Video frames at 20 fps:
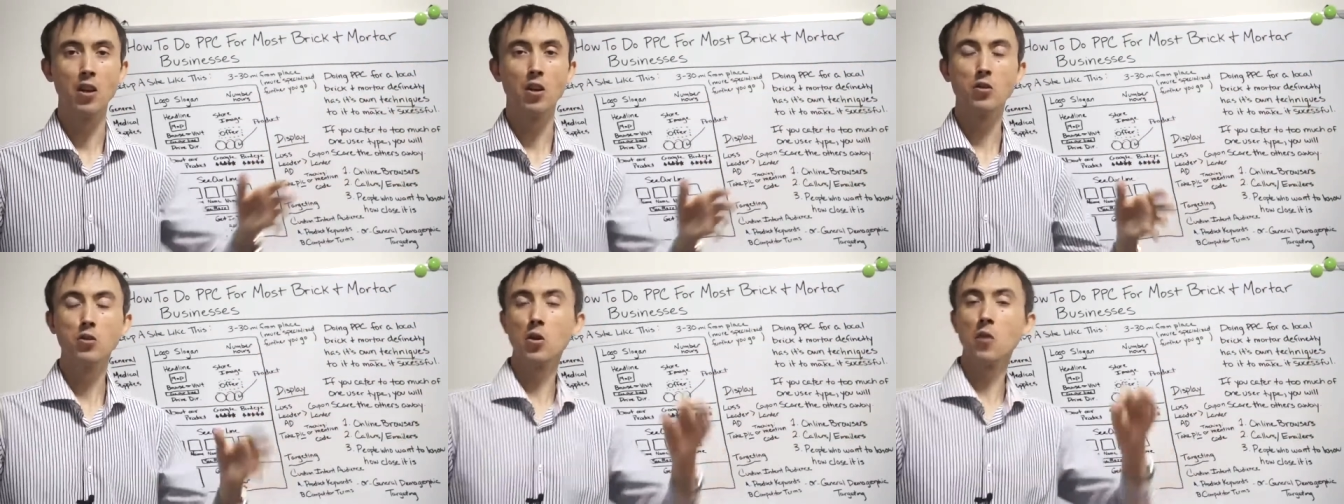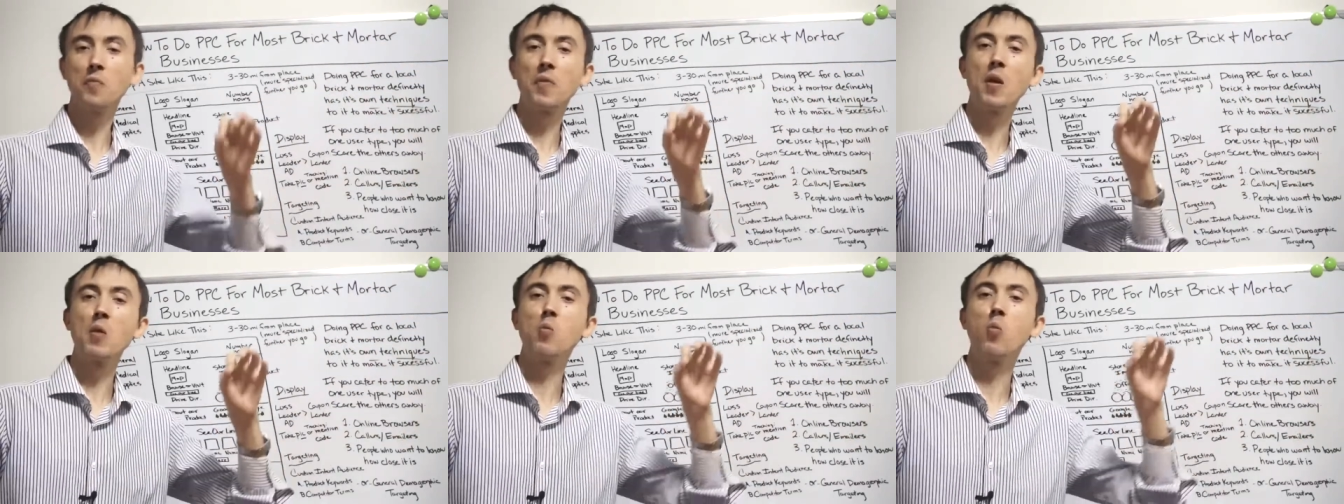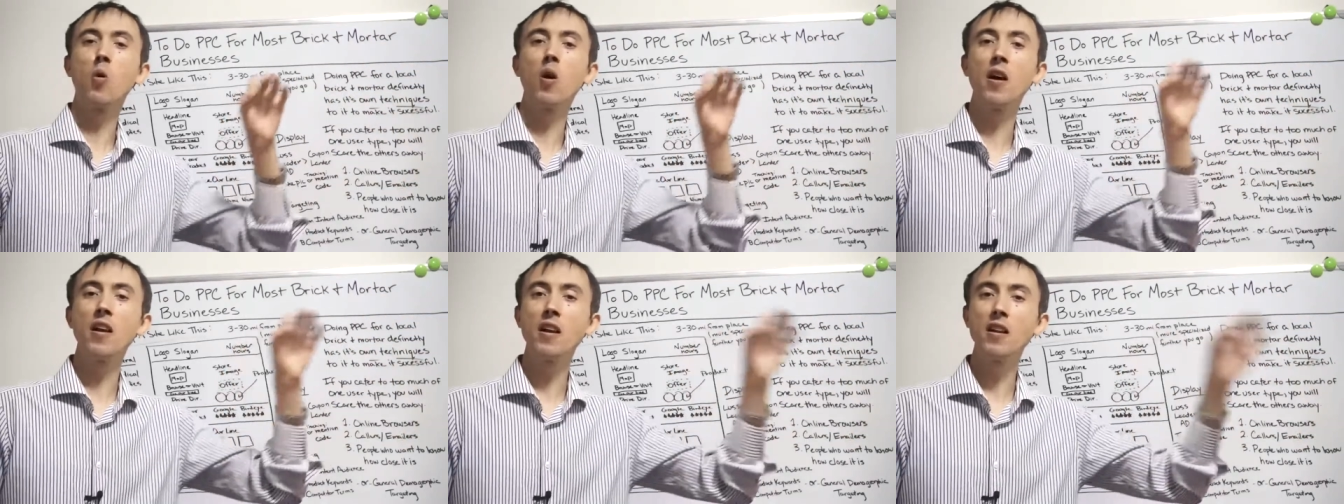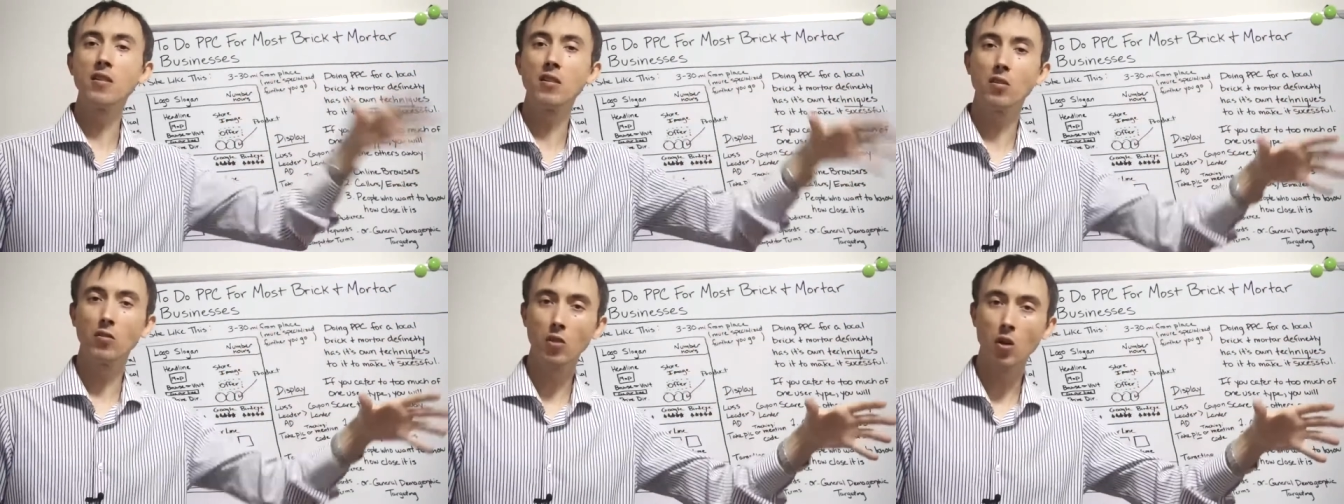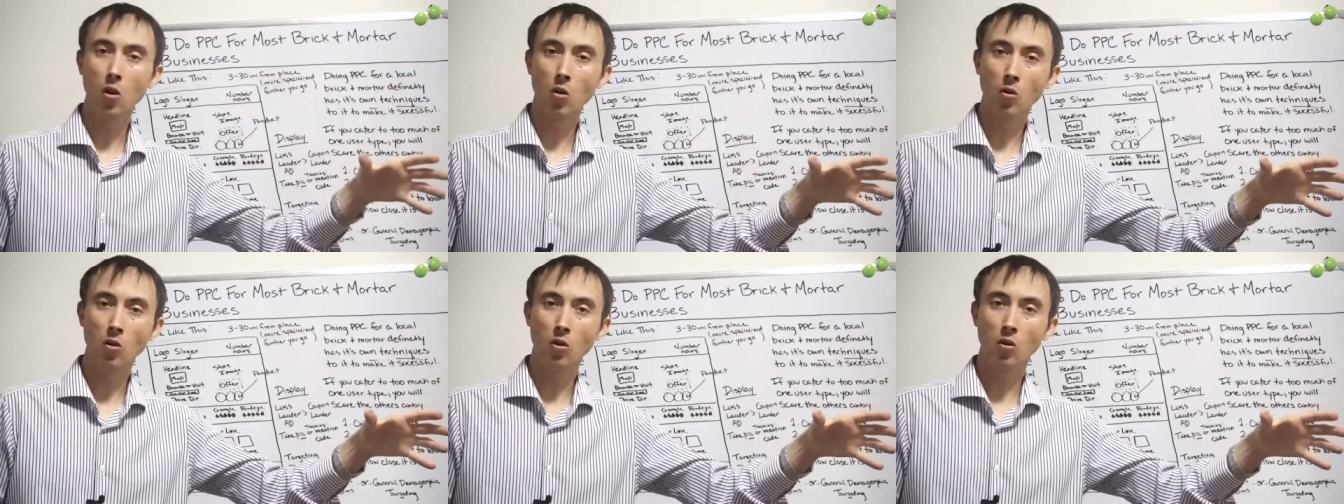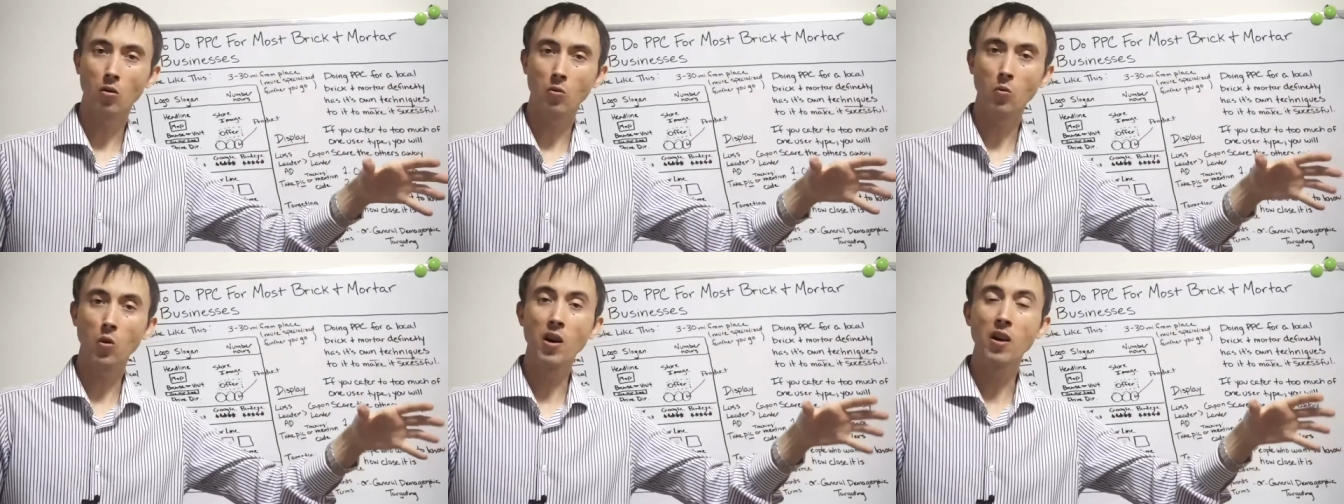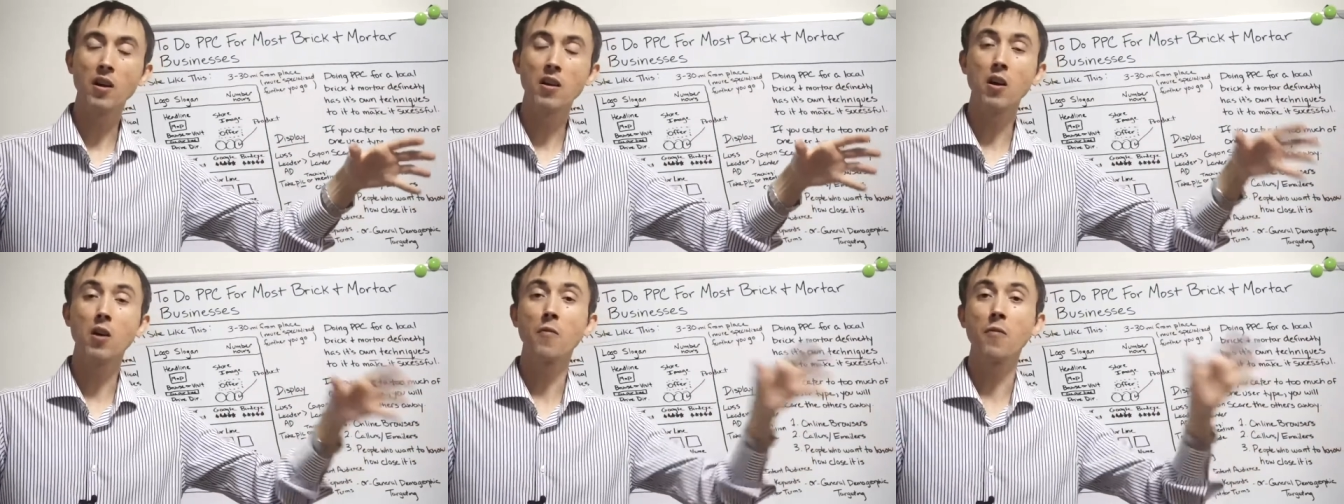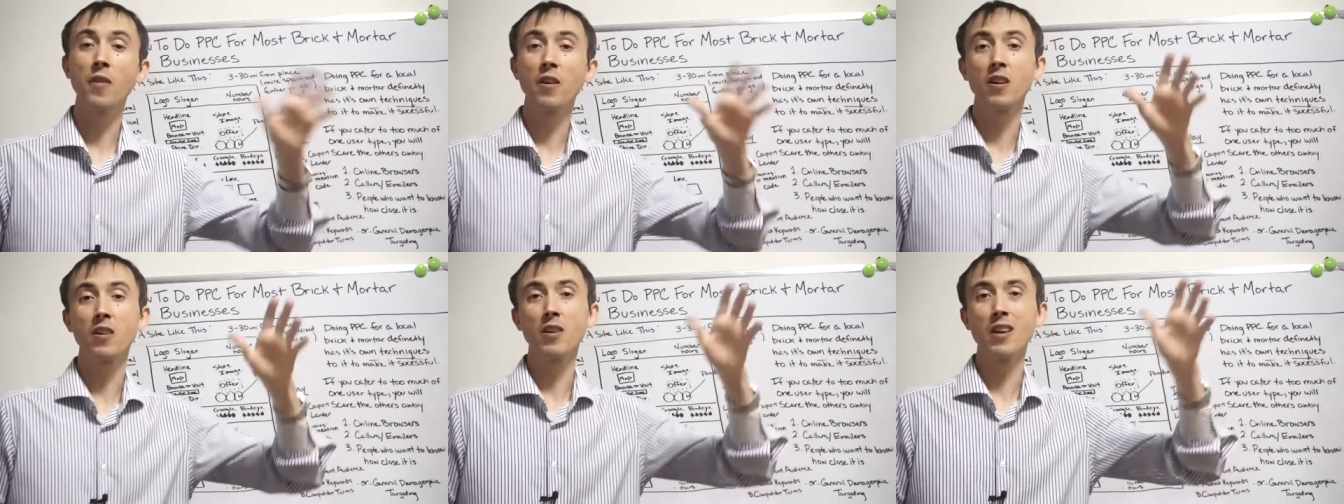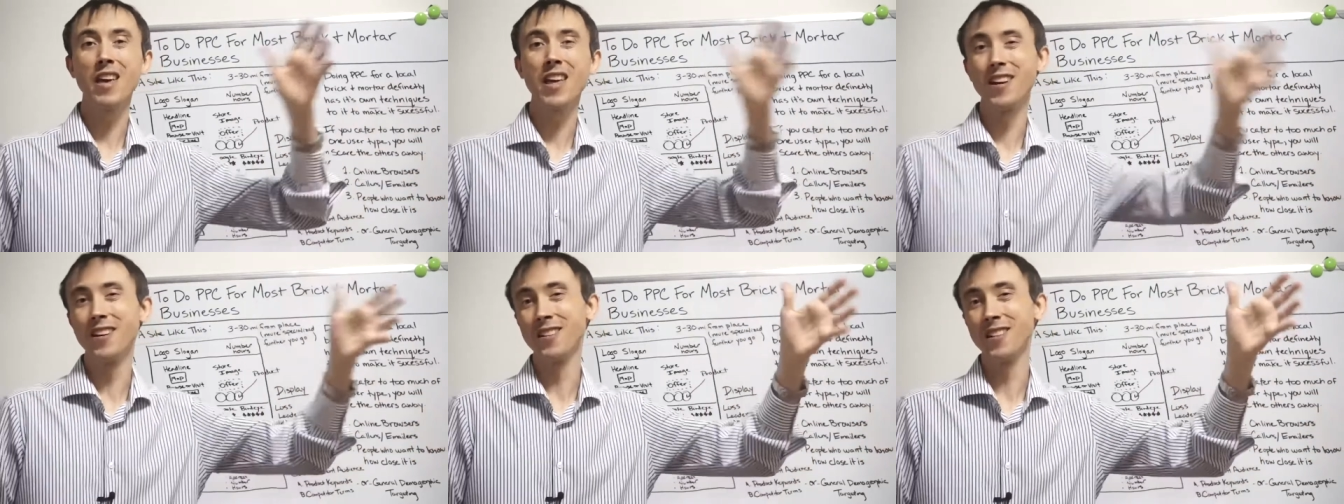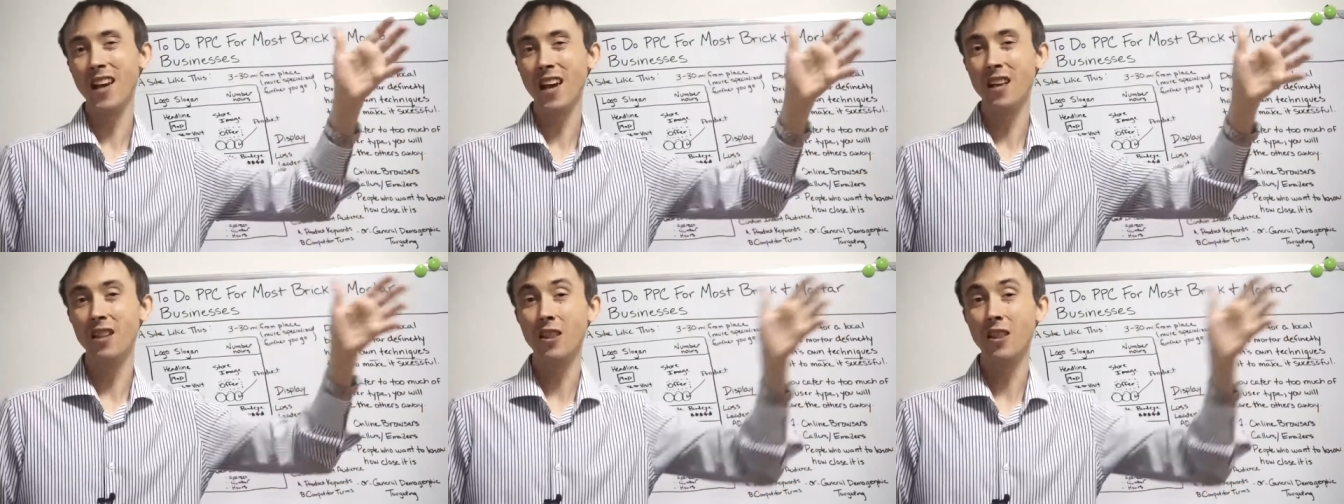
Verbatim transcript: So if they wanted local, or if